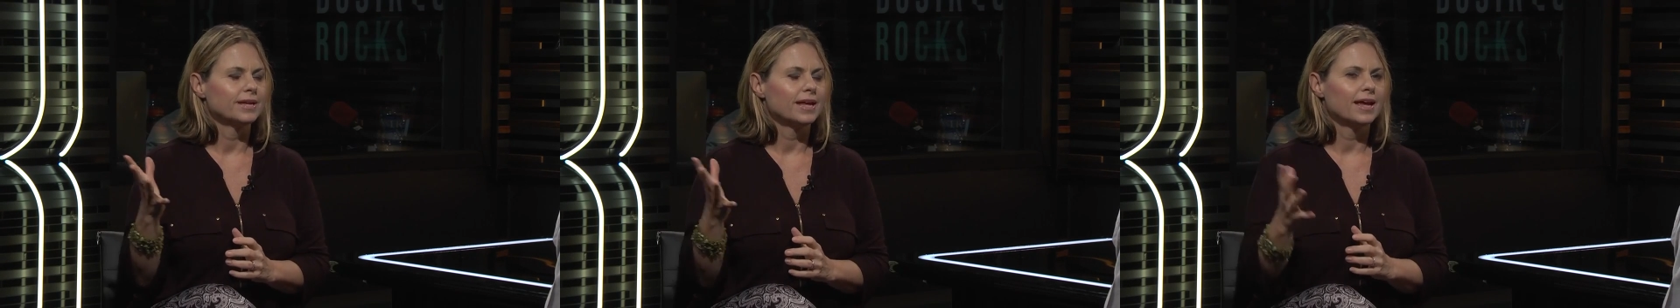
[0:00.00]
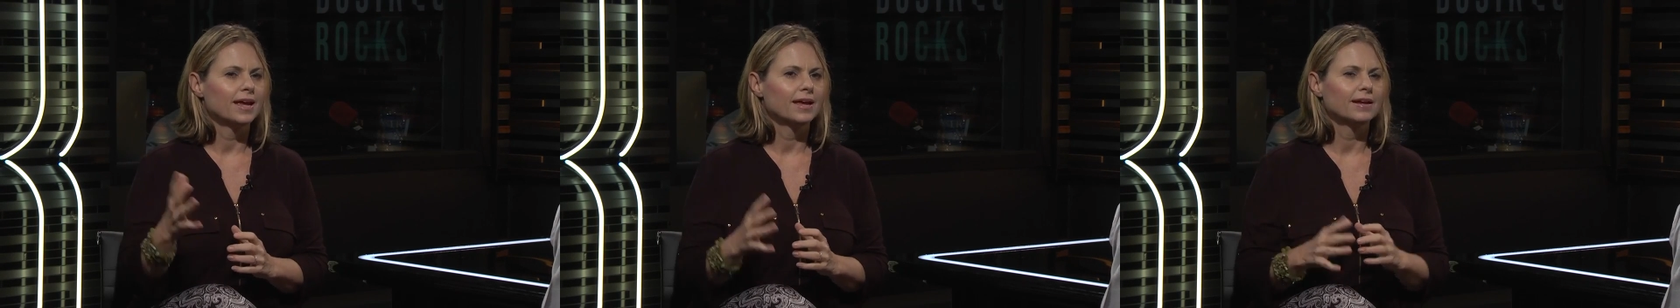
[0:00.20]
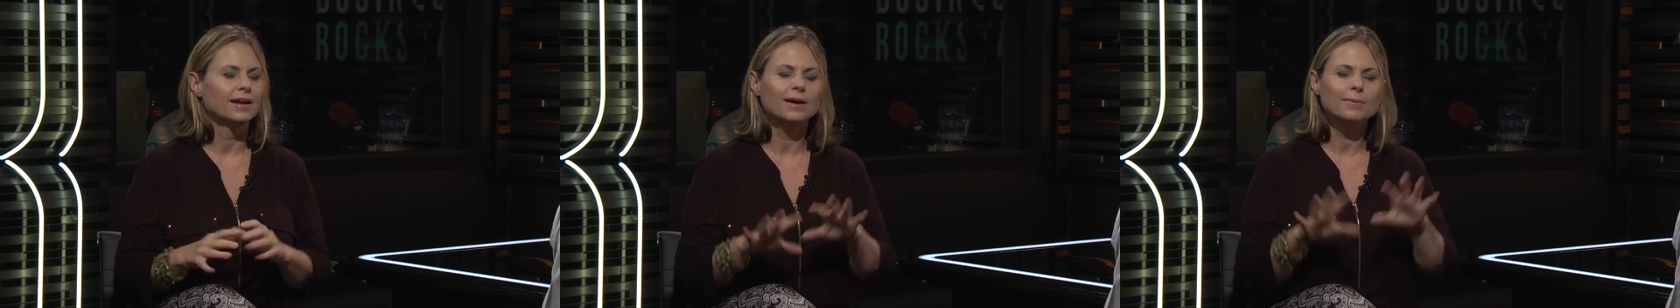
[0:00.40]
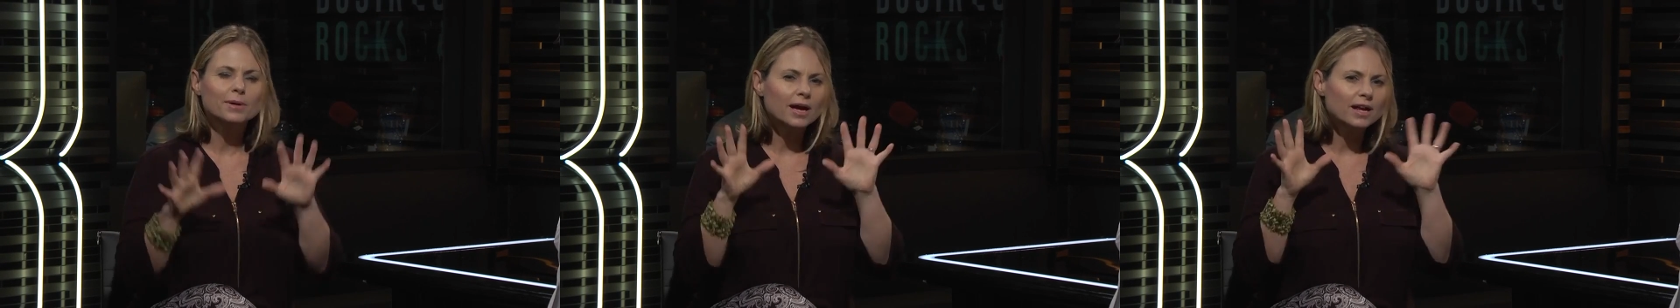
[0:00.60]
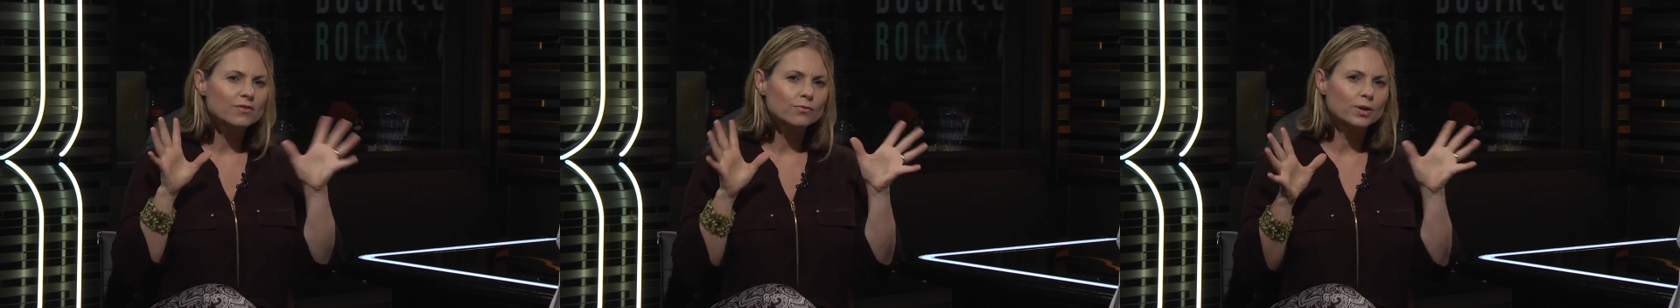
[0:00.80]
And I'm
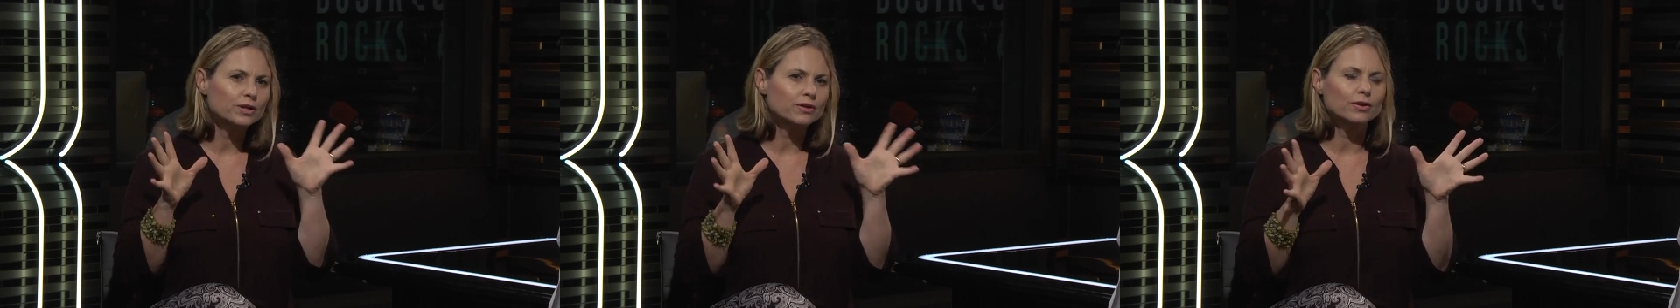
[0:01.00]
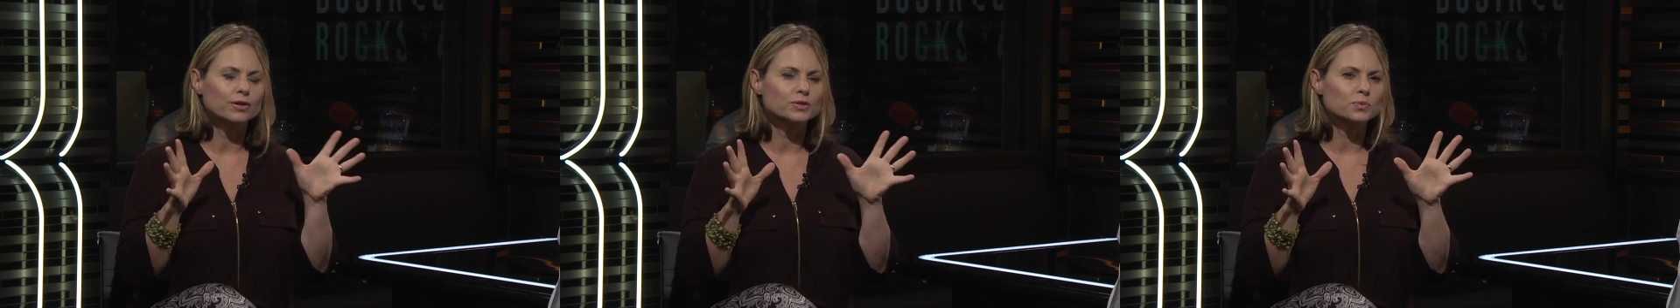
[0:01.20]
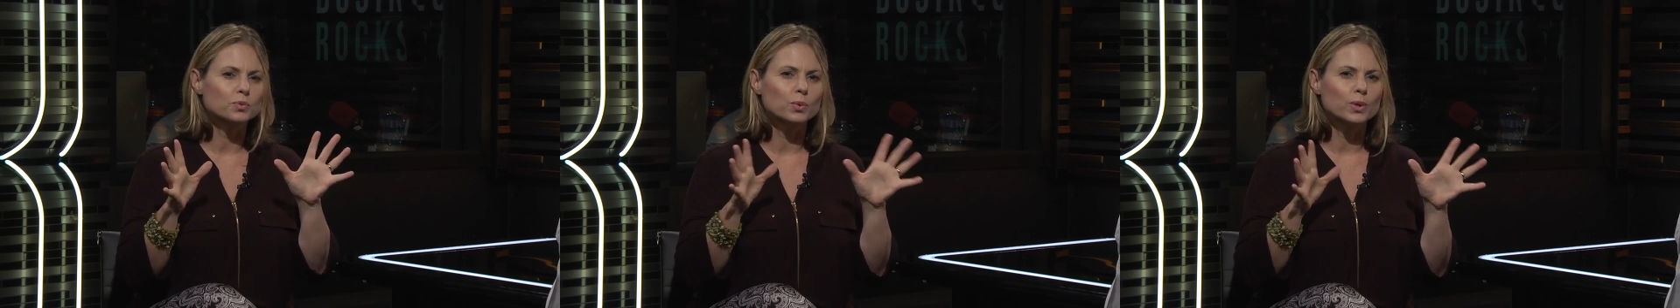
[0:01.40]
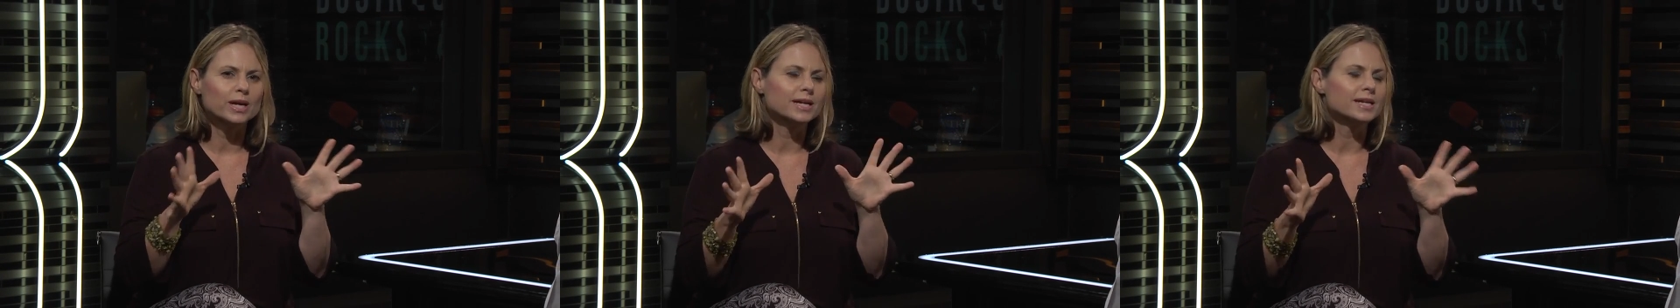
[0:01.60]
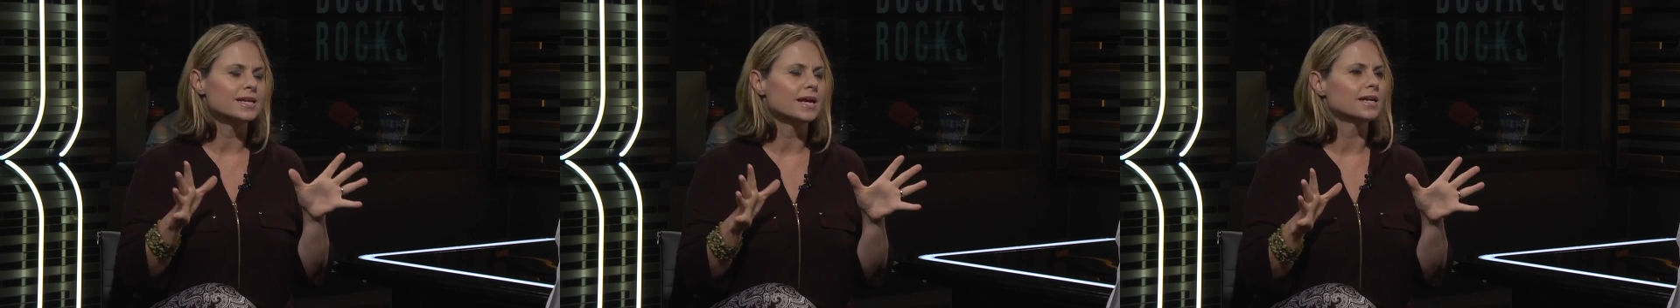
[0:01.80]
kind of one of those
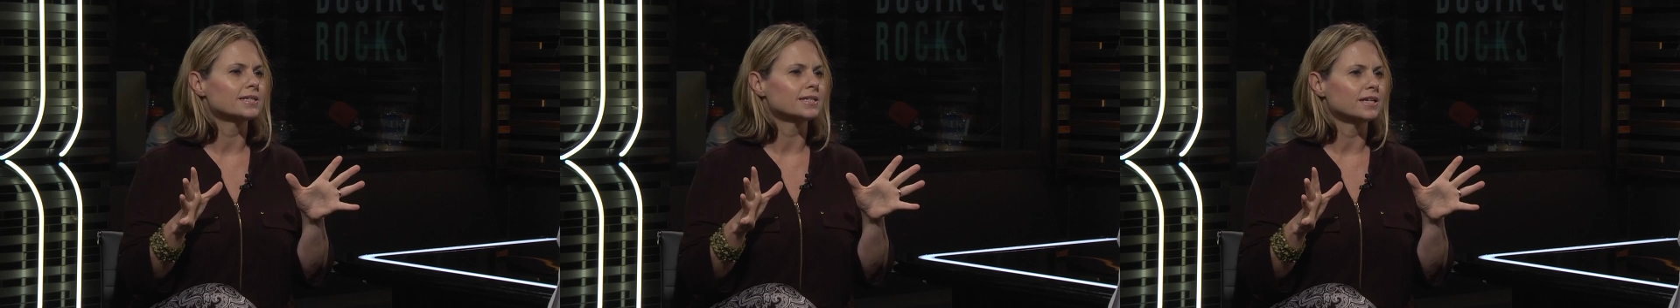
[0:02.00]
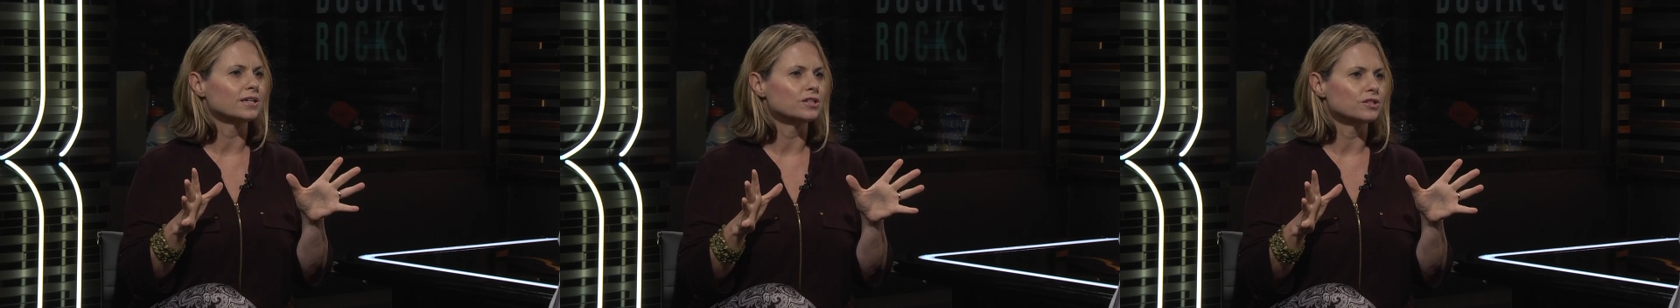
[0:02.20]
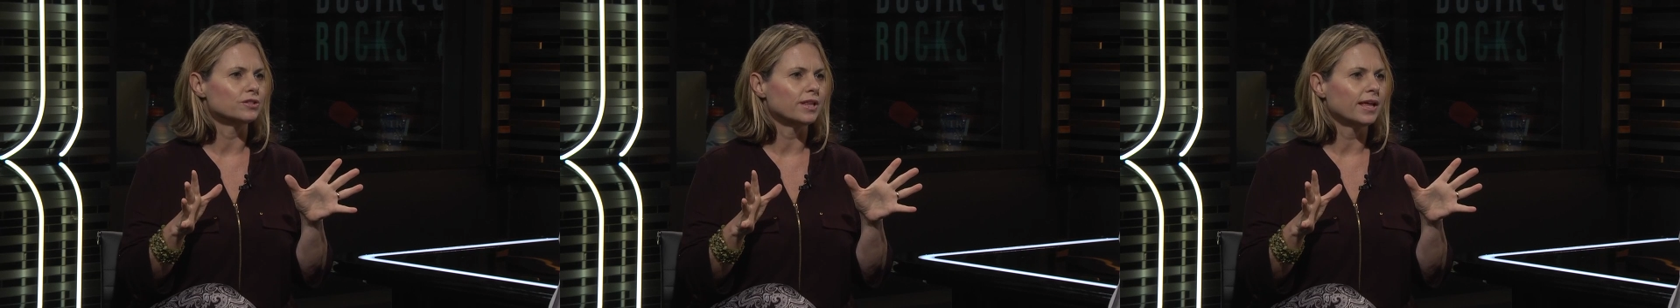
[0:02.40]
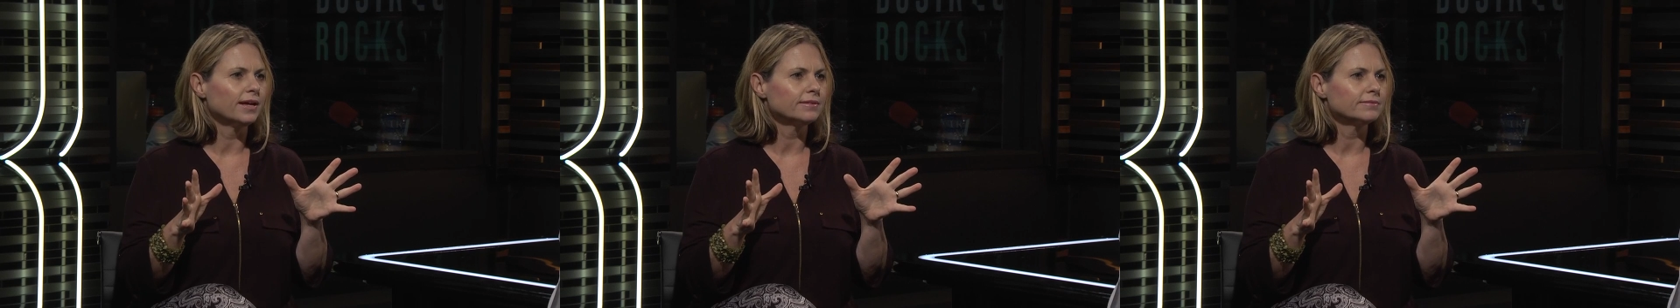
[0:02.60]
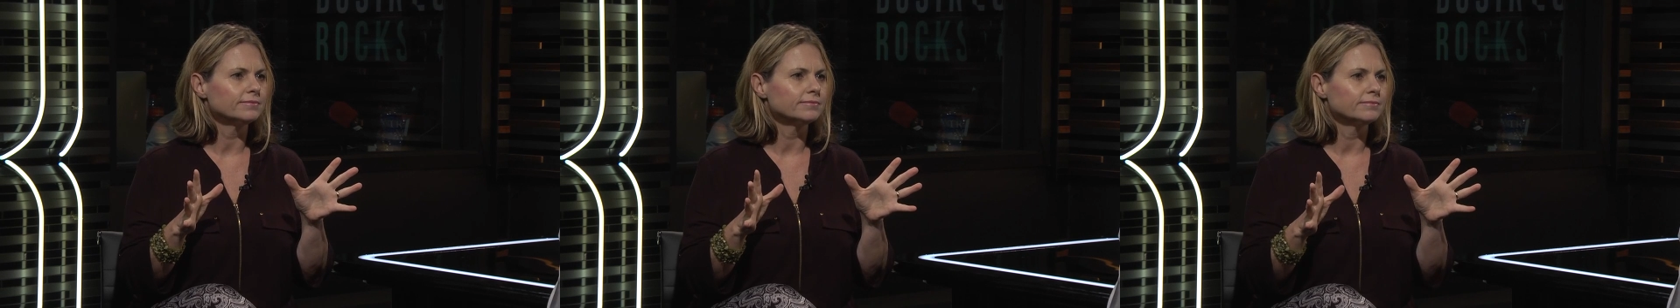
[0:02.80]
weird nuts that can do that.